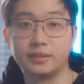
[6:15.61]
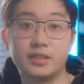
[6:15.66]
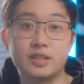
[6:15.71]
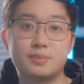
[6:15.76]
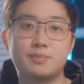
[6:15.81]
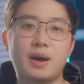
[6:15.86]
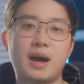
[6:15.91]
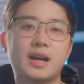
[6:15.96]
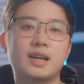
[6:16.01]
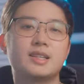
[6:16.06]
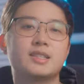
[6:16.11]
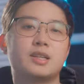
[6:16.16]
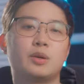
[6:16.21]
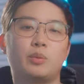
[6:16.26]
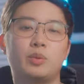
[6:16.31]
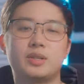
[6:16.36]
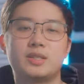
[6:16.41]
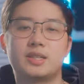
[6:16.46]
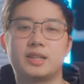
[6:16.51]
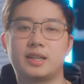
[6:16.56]
This pack is a
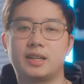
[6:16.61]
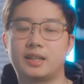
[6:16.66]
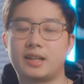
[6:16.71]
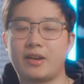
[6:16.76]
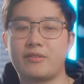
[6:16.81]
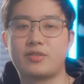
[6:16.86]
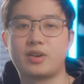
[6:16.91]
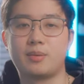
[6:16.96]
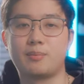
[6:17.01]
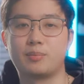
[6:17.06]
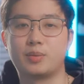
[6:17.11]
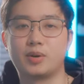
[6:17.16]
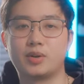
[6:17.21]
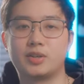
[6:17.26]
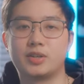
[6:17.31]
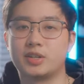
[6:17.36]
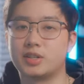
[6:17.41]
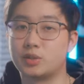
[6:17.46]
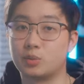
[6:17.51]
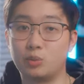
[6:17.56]
once-in-a-lifetime
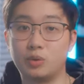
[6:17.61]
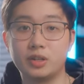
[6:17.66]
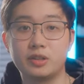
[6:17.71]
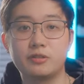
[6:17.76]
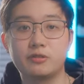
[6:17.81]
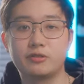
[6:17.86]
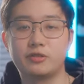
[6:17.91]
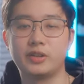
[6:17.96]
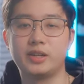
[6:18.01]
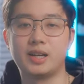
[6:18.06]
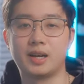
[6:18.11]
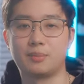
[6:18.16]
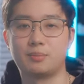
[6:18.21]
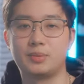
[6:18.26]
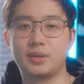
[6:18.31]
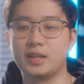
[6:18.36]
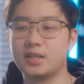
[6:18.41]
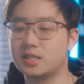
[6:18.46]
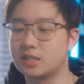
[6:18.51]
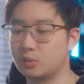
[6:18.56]
purchase with free
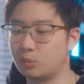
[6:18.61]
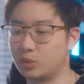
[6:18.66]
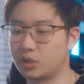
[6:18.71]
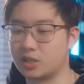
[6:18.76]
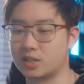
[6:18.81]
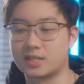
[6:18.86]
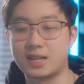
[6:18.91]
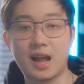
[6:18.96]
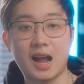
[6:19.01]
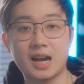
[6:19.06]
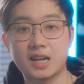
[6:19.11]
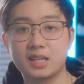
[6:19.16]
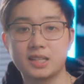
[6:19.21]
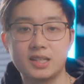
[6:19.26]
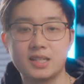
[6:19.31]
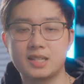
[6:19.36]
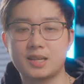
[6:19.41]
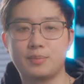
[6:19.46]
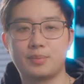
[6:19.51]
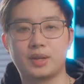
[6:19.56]
updates, which is
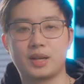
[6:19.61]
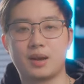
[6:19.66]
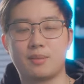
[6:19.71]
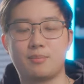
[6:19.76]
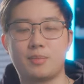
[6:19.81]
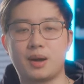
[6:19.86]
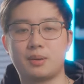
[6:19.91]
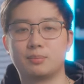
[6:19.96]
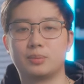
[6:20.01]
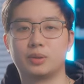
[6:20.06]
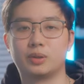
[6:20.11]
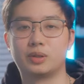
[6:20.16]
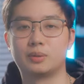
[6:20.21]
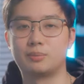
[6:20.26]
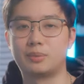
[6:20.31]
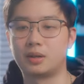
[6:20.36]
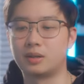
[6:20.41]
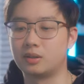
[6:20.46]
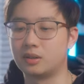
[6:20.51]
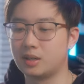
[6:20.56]
actually something I'm mind-blown
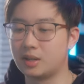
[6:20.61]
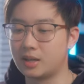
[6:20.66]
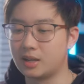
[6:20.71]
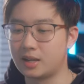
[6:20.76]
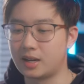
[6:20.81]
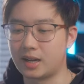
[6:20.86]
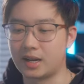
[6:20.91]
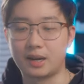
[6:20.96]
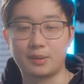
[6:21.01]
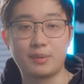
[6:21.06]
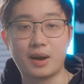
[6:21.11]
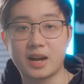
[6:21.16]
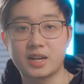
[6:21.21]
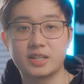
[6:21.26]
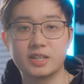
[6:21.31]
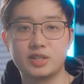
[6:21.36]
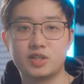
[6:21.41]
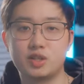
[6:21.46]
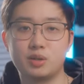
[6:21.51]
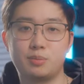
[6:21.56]
about, and I'm
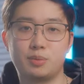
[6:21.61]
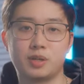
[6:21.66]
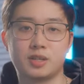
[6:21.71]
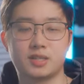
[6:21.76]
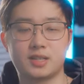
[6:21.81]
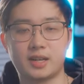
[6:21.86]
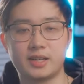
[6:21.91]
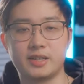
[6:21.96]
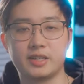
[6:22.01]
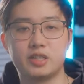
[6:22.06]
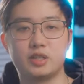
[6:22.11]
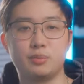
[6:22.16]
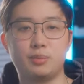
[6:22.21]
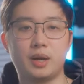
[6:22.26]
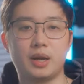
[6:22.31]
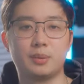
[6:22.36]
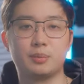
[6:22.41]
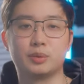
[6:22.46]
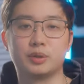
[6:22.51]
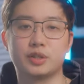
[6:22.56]
actually super excited to
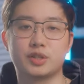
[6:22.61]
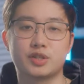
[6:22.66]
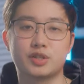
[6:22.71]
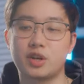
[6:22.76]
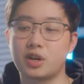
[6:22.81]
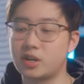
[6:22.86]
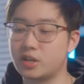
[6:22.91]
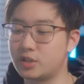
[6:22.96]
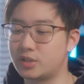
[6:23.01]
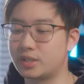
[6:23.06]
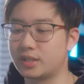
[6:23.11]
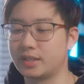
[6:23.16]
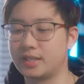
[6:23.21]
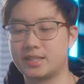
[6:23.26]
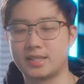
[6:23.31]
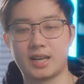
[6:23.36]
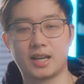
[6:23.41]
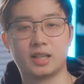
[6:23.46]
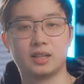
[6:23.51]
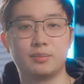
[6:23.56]
be able to start using
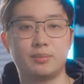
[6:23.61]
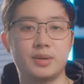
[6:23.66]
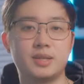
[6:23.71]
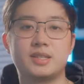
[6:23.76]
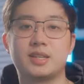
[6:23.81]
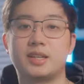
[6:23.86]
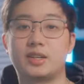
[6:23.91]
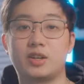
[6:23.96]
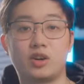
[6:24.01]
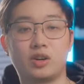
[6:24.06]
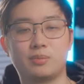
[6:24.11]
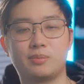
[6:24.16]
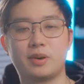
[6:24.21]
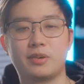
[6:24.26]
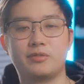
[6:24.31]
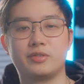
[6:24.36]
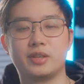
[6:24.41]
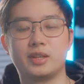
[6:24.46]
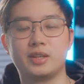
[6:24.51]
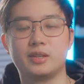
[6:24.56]
these elements in all my
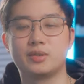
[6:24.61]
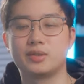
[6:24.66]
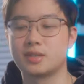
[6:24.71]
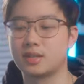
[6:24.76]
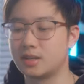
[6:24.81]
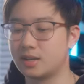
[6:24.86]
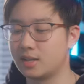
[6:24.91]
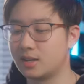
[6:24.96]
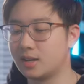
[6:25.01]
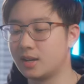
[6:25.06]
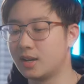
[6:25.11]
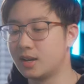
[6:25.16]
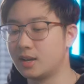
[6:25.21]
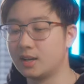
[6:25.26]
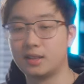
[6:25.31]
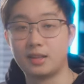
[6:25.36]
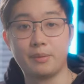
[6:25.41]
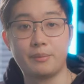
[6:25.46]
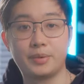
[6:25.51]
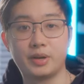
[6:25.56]
videos.
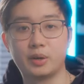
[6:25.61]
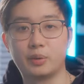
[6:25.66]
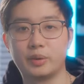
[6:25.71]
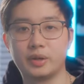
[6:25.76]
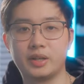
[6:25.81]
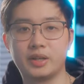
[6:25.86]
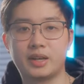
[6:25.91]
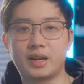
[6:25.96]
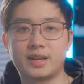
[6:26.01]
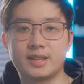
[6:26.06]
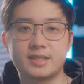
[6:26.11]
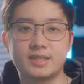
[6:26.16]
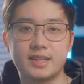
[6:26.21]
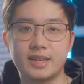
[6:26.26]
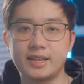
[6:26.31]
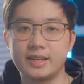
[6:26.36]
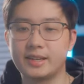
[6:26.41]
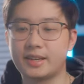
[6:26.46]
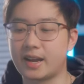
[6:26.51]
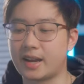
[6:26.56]
Let me know what you guys
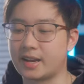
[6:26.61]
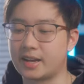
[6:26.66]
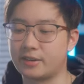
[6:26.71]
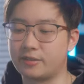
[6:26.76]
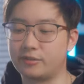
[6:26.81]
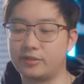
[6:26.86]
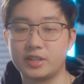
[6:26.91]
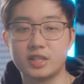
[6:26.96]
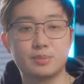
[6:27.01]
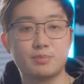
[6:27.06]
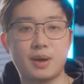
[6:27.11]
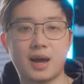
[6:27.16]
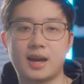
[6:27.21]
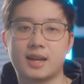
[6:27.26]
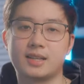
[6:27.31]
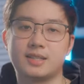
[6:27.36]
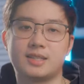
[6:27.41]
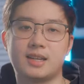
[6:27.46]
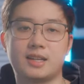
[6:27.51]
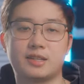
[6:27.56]
think, and if this
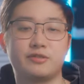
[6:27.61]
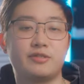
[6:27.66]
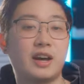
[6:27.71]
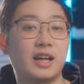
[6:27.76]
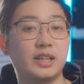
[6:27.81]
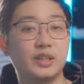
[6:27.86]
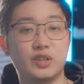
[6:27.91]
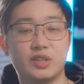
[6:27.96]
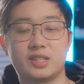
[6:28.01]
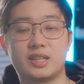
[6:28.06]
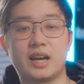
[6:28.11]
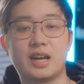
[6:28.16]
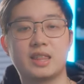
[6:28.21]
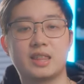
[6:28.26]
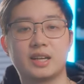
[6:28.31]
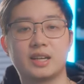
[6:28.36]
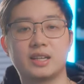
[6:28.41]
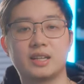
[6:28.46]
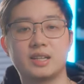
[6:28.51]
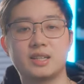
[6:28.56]
pack is as valuable as I
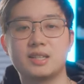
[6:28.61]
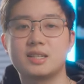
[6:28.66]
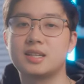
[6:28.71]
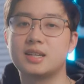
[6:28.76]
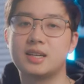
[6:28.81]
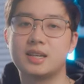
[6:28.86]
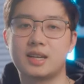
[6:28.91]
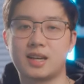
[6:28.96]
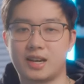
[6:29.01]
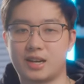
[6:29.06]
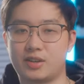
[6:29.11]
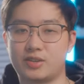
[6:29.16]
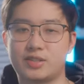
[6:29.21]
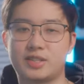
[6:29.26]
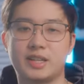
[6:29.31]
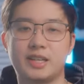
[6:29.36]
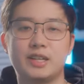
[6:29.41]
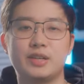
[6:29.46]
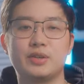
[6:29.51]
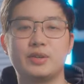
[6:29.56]
think it is, and I'll
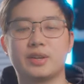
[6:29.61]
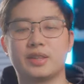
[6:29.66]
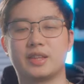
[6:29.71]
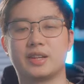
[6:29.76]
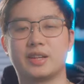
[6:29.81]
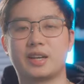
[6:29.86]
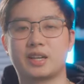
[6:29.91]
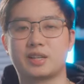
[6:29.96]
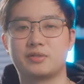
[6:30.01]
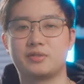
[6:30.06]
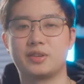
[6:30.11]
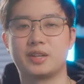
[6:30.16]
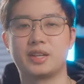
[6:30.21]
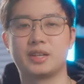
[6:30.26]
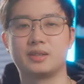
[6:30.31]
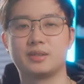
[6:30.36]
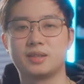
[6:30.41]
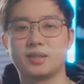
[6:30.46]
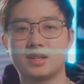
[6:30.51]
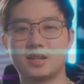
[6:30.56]
see you in the next video.